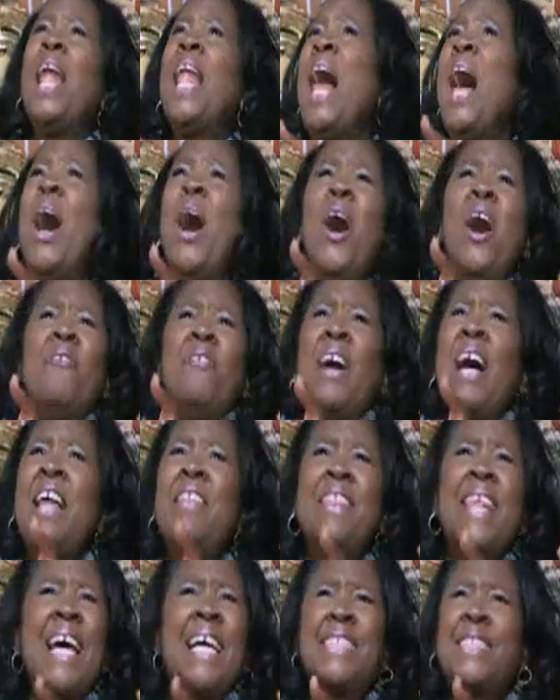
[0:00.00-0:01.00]
All
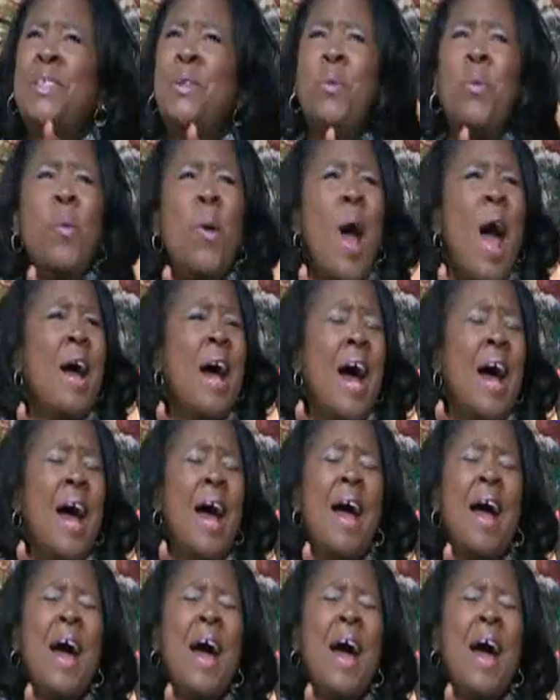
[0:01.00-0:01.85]
over this world.